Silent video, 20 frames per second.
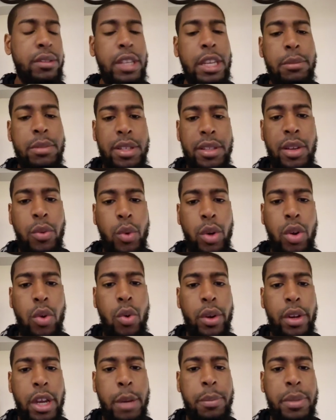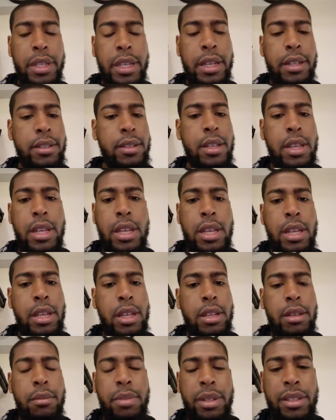teams that they were going up against.
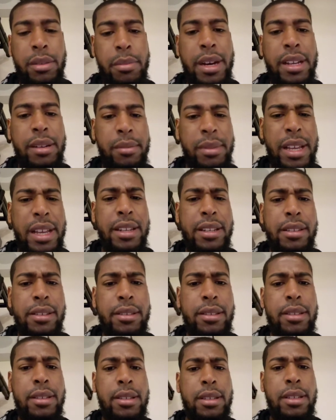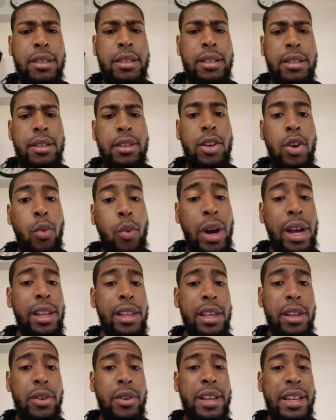But the bottom line is
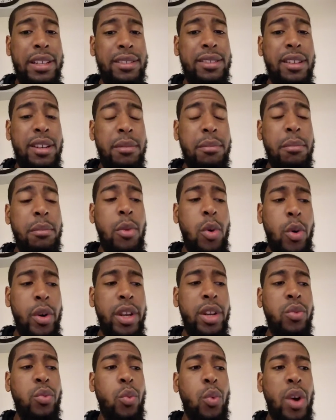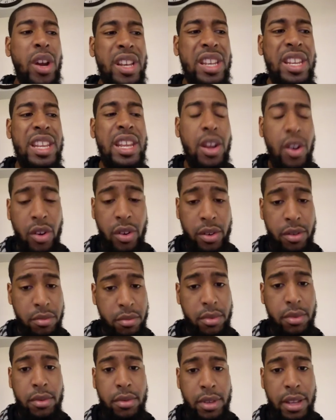Kawhi Leonard has done more in one year
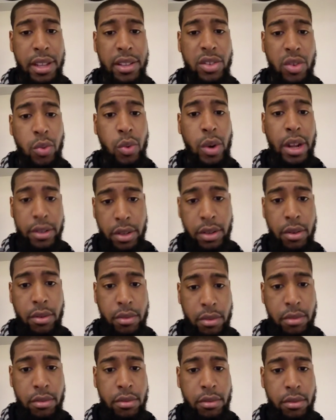in Toronto